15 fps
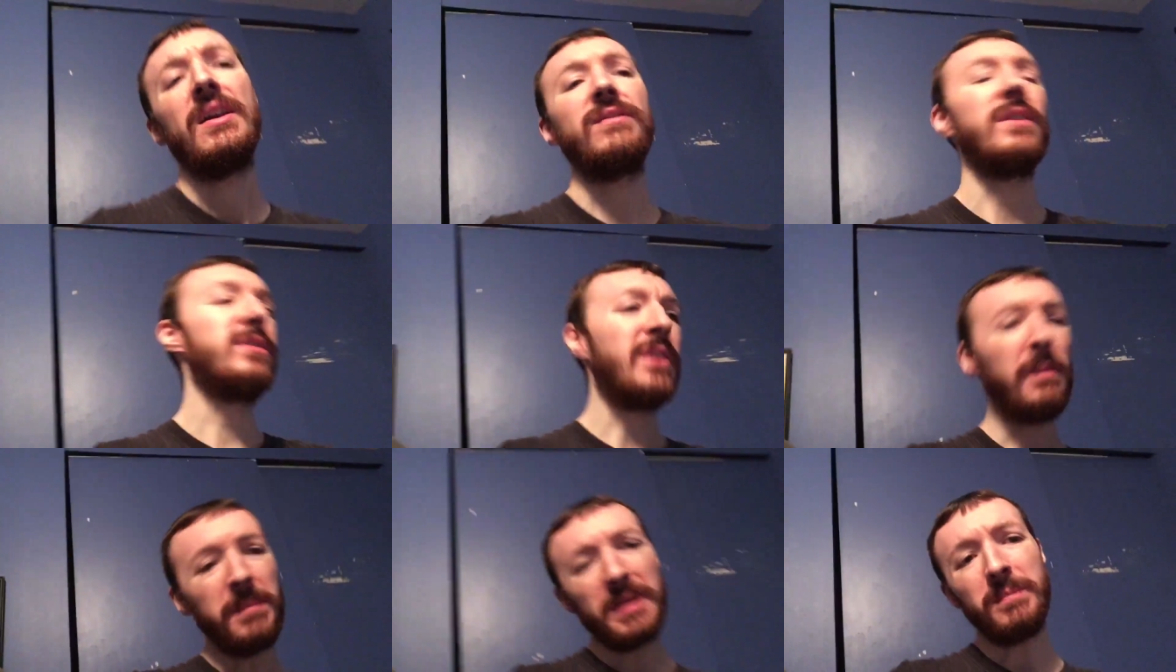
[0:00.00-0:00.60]
for
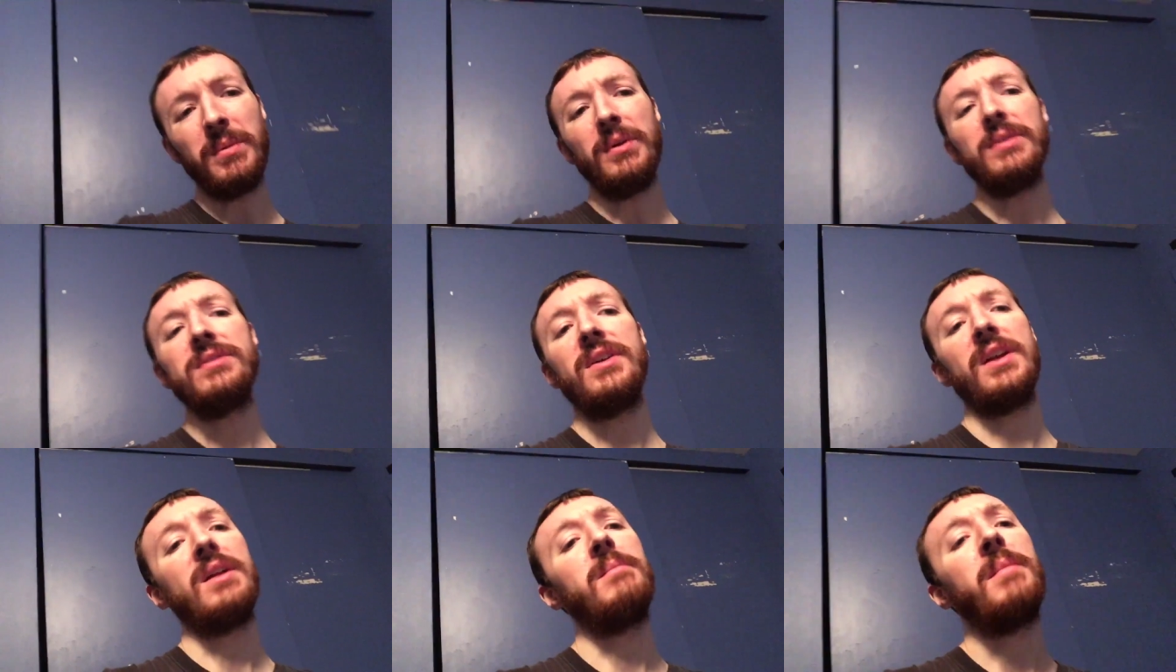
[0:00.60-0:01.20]
some people, it's
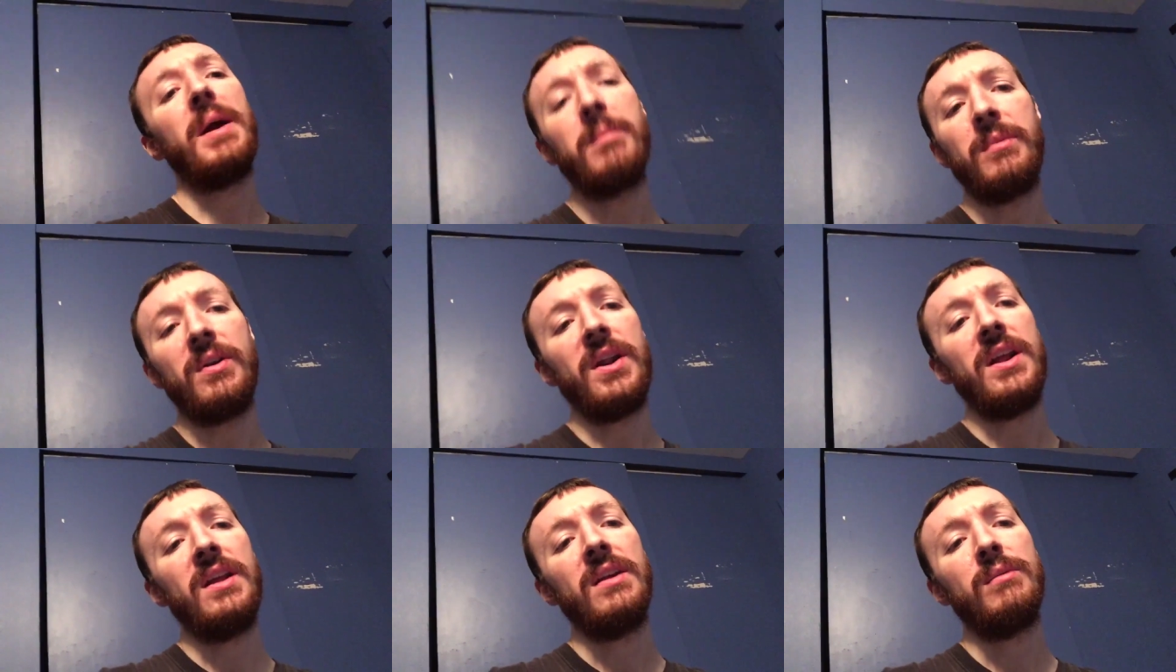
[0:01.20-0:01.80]
like a
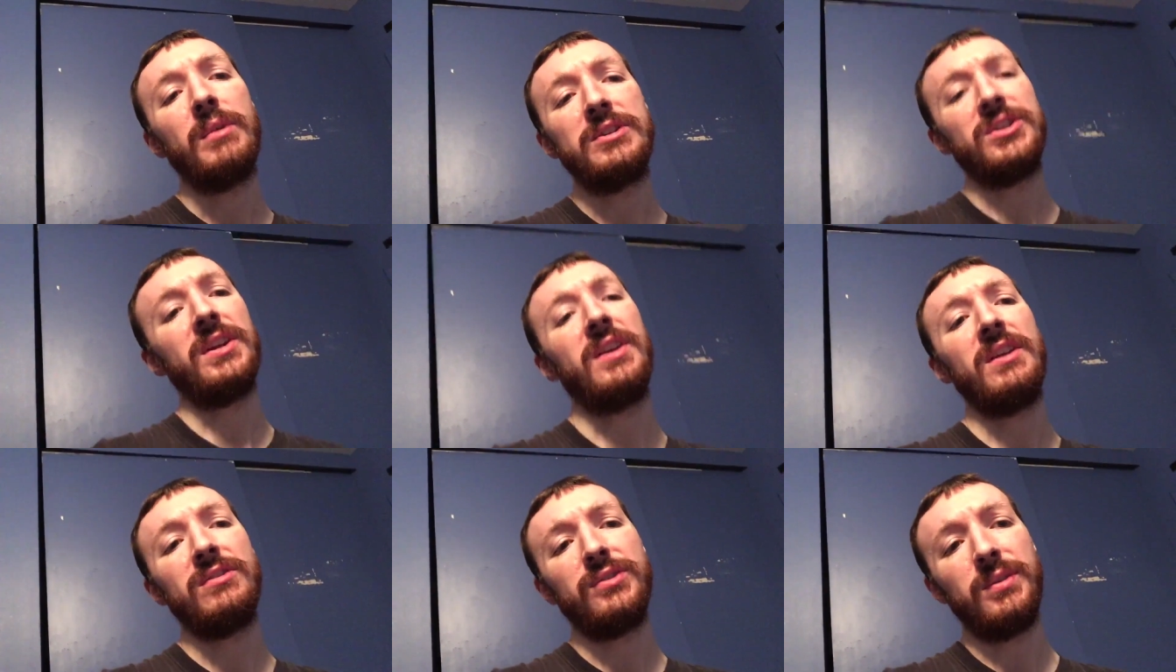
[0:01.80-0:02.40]
memory, which I
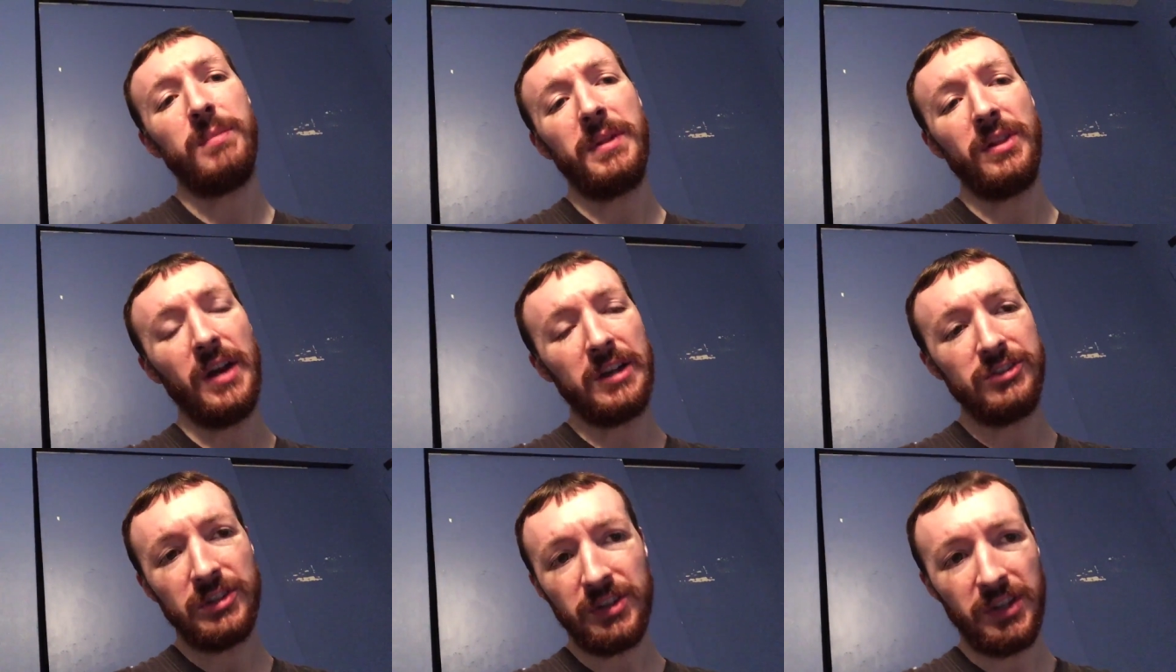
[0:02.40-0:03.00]
guess could be
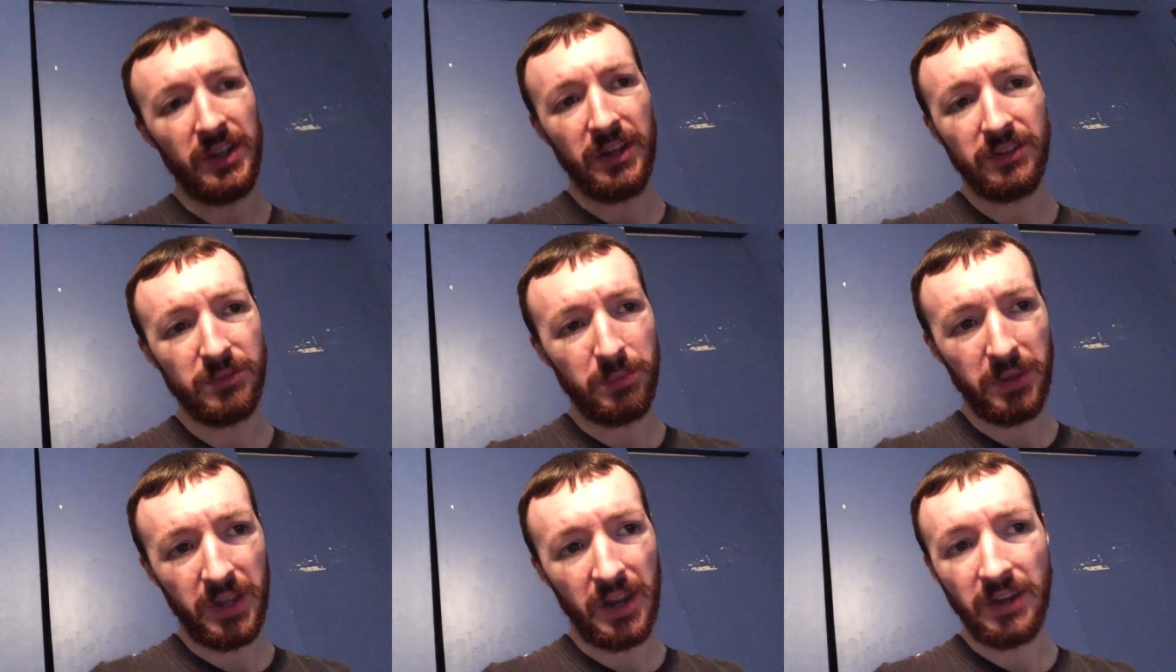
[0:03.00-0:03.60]
logically
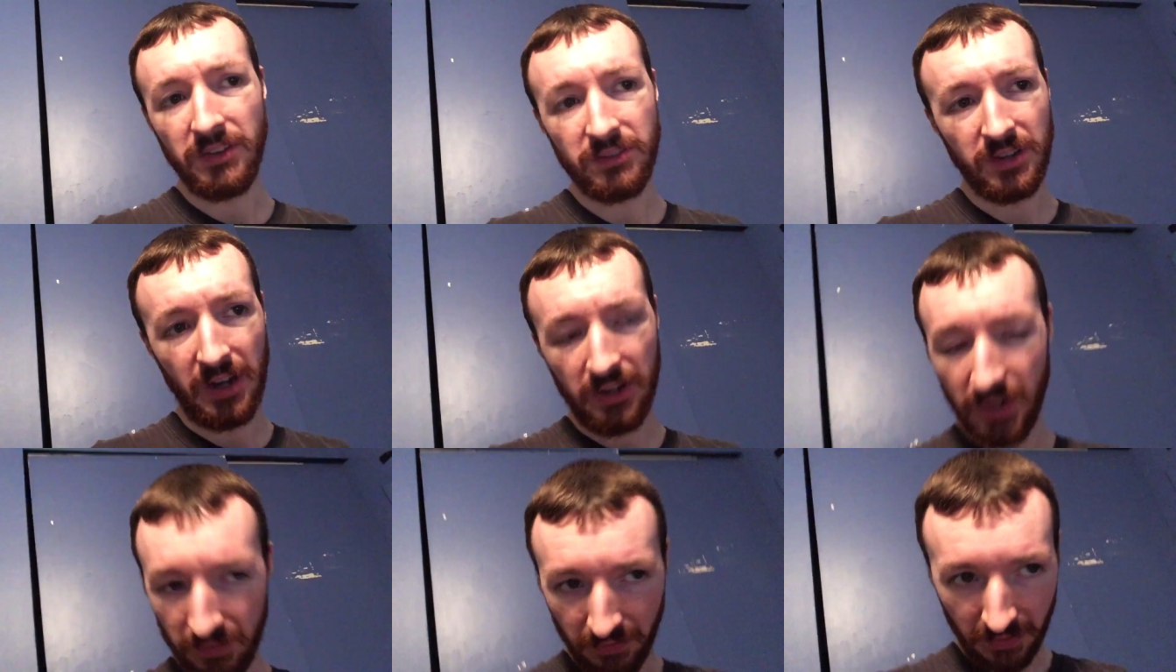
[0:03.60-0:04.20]
explained,
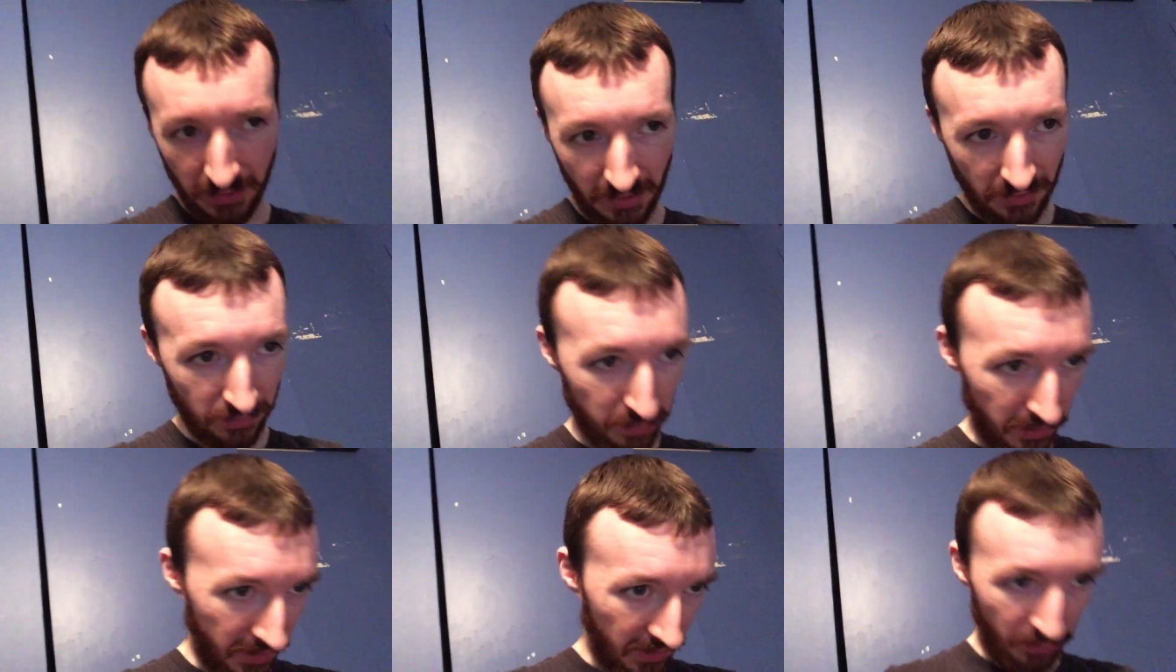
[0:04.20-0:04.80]
scientifically
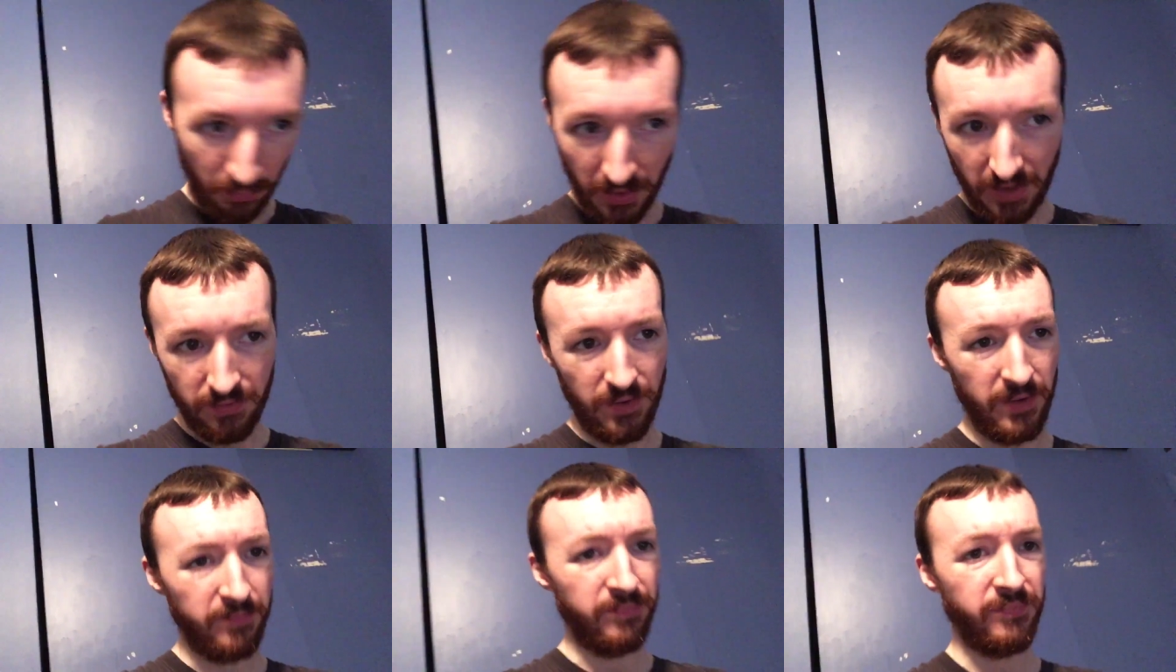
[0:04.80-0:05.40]
explained,
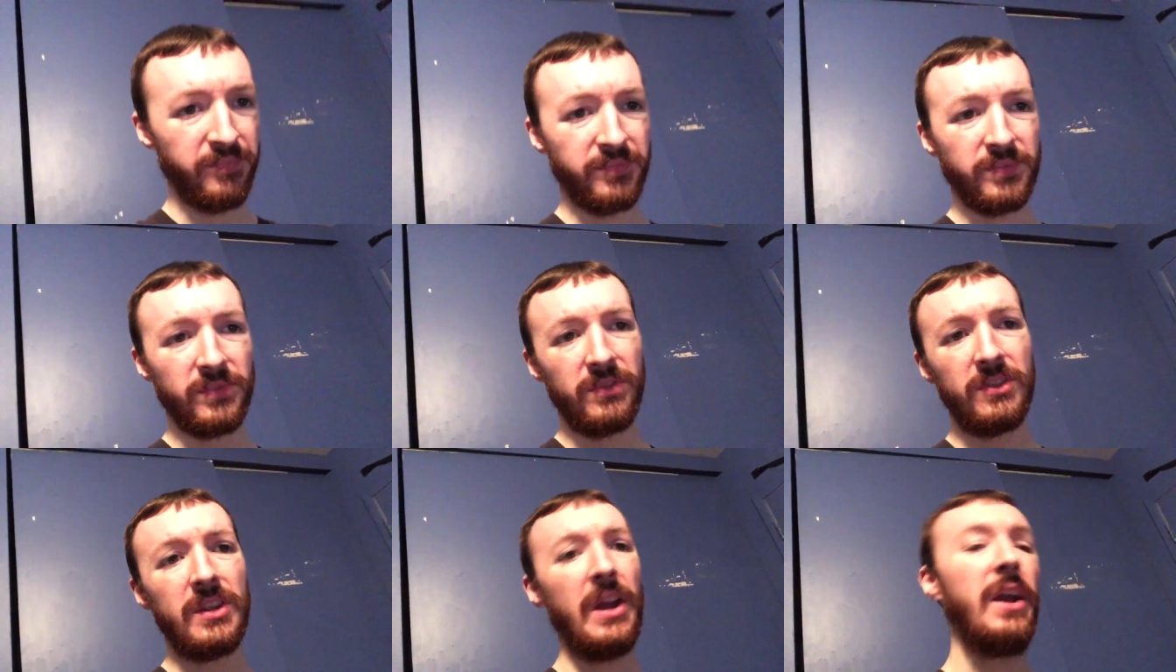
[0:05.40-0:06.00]
whatever.
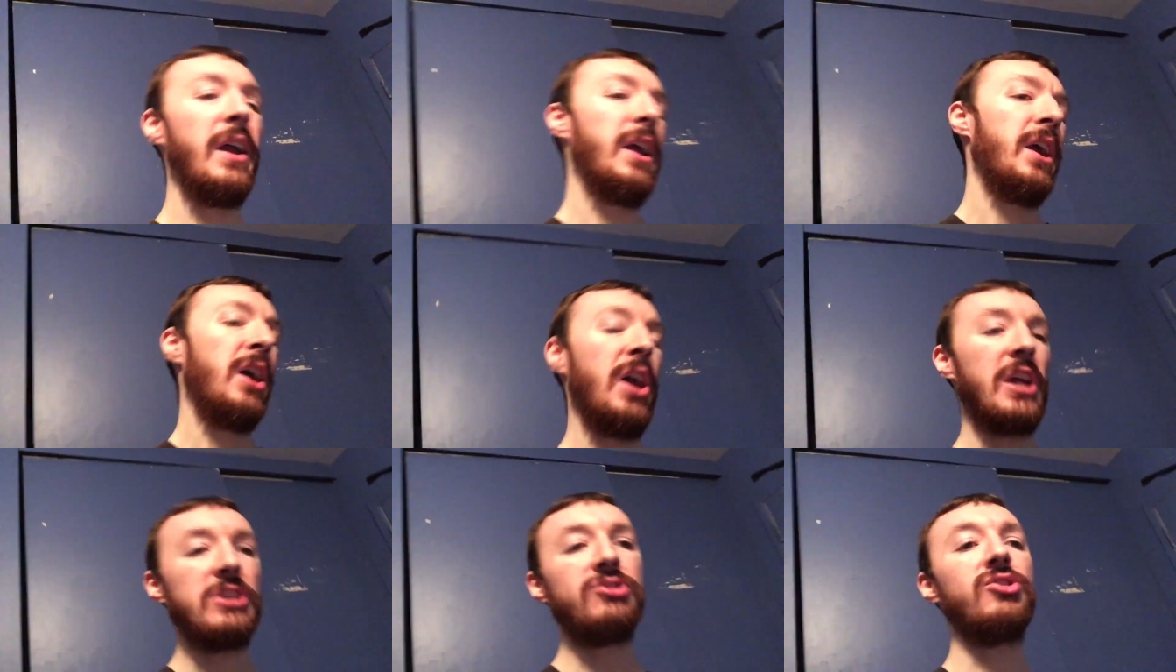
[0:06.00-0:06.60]

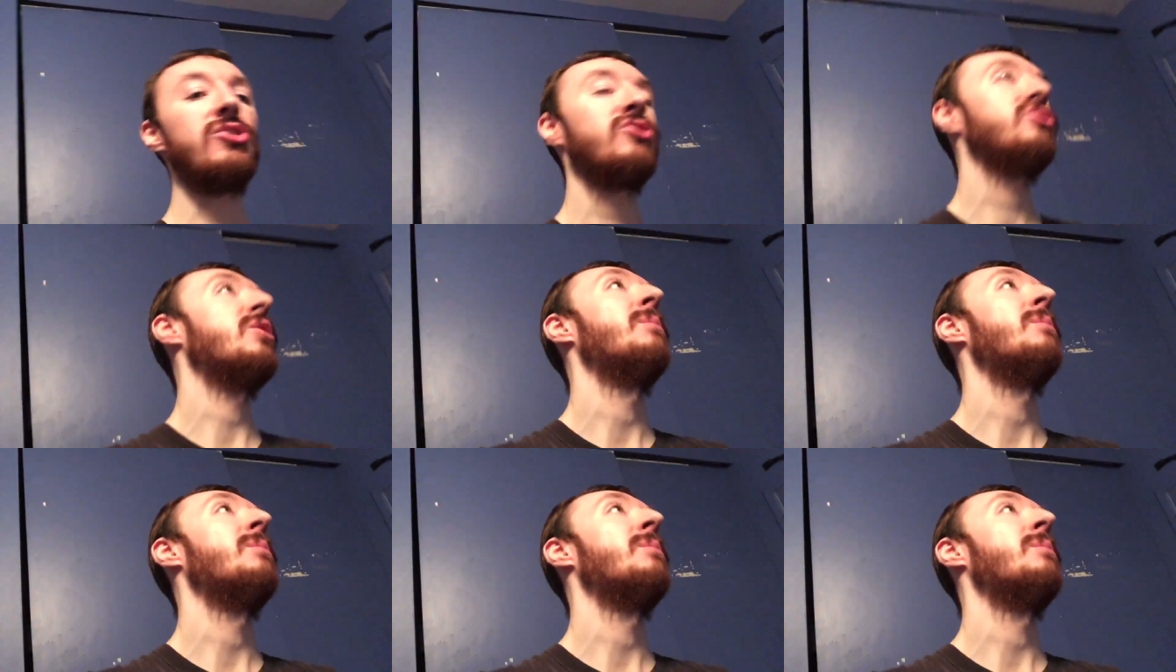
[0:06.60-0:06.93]
It's just